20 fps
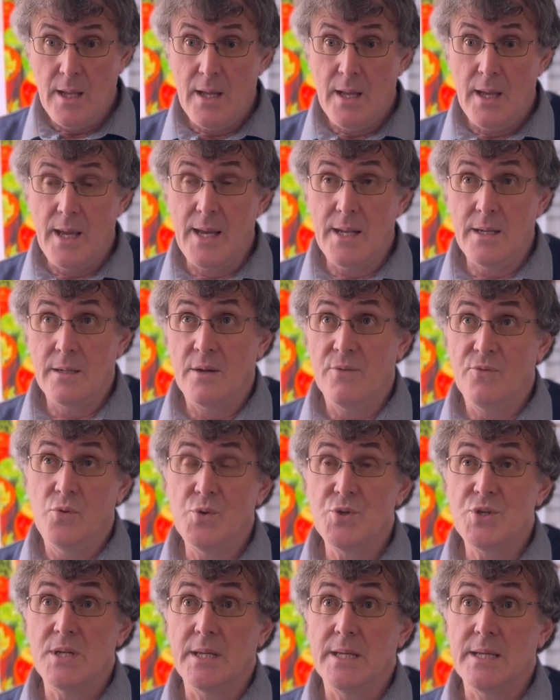And
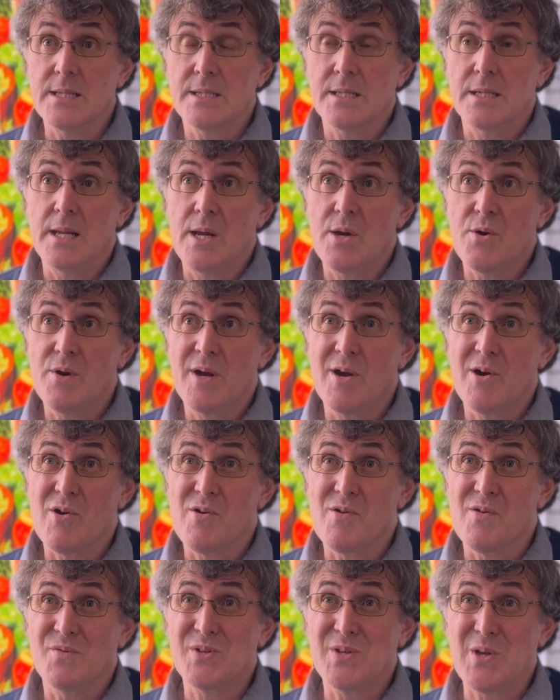unfortunately it's an area
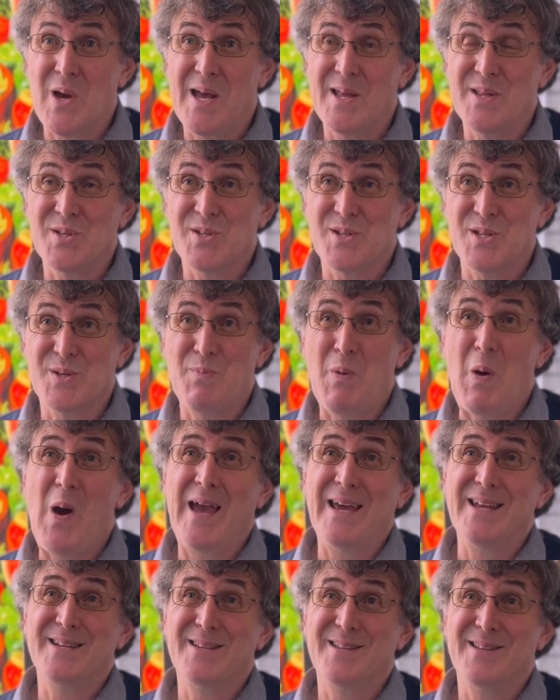of science,
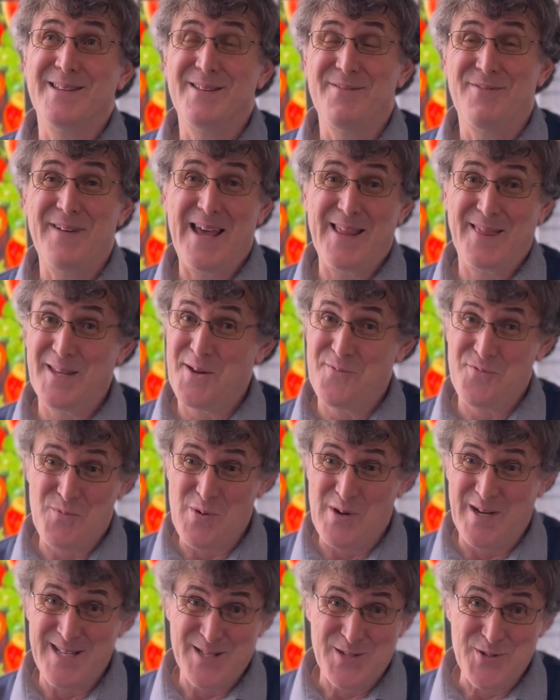despite the fact that
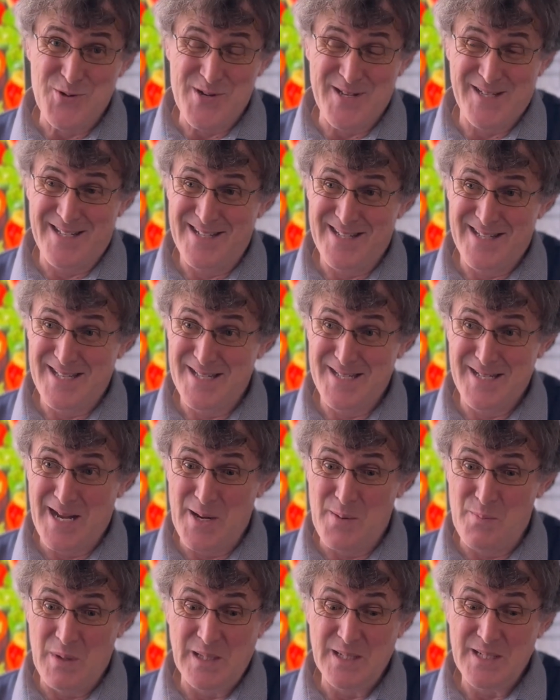everybody's interested in
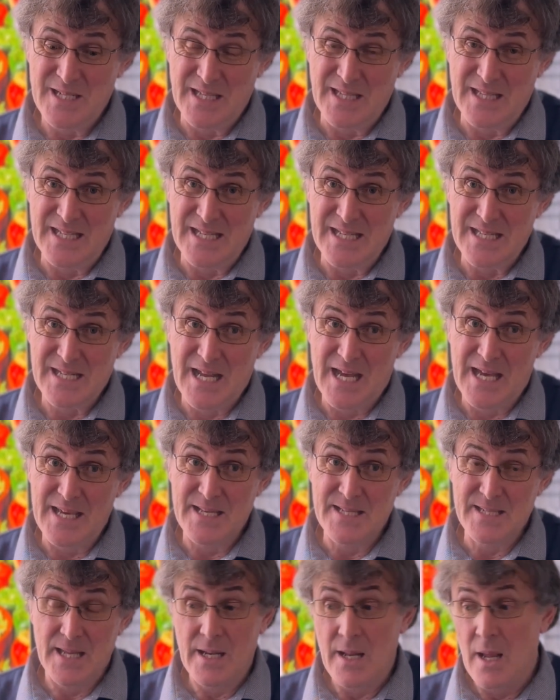sustainability these
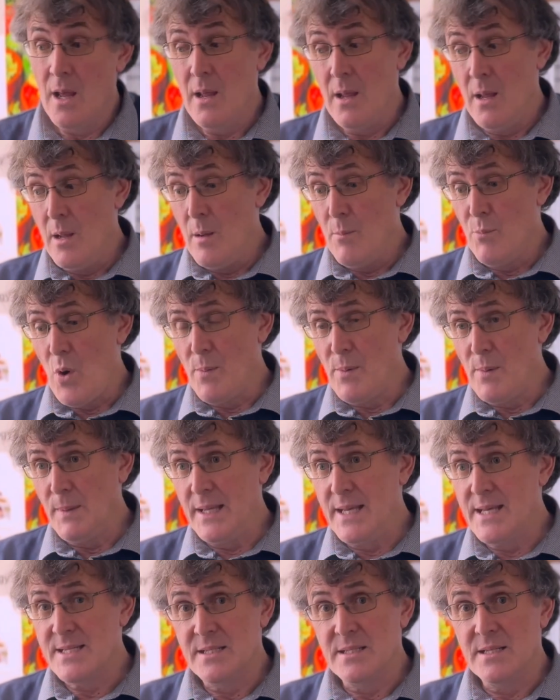days, that
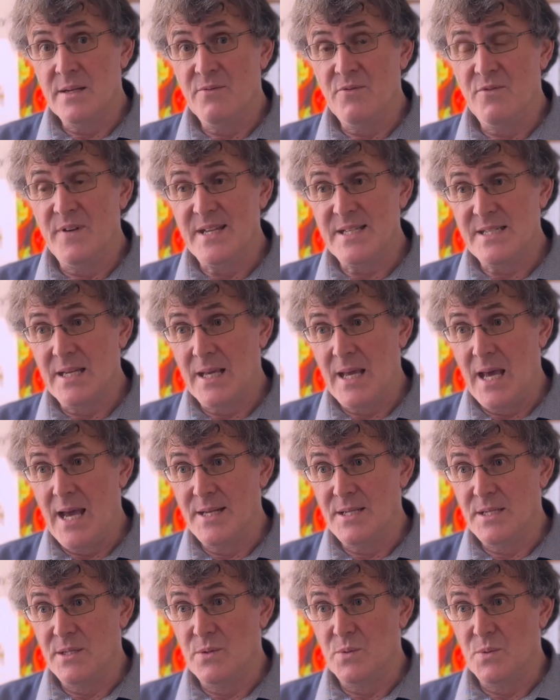probably isn't
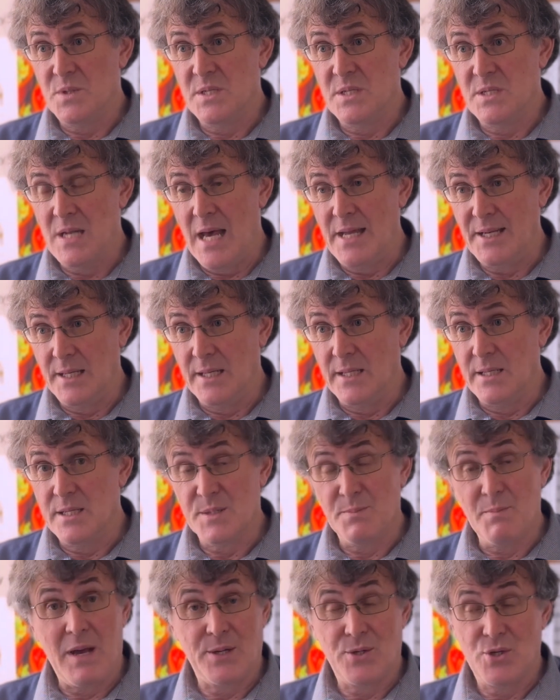investigated or studied
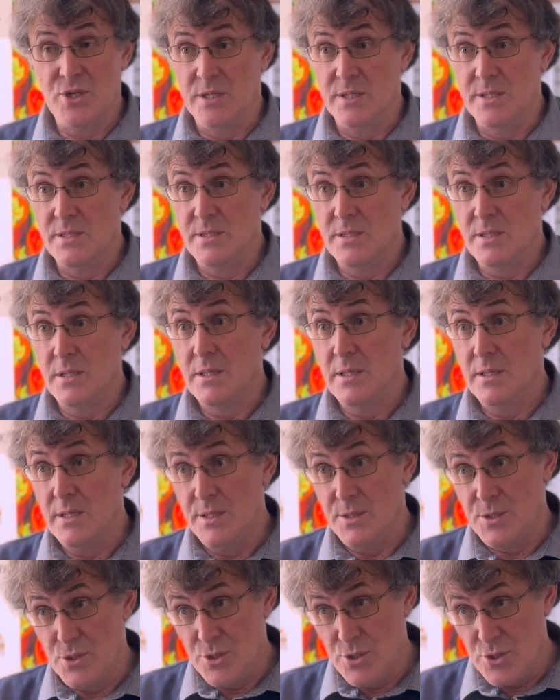as much as
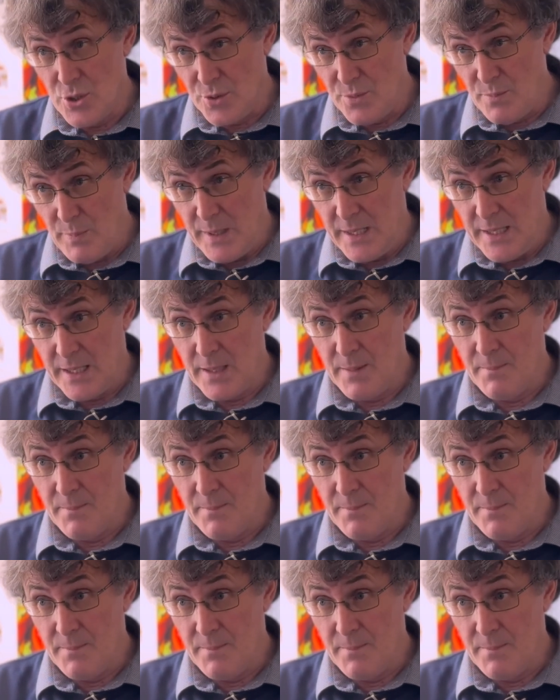it should be.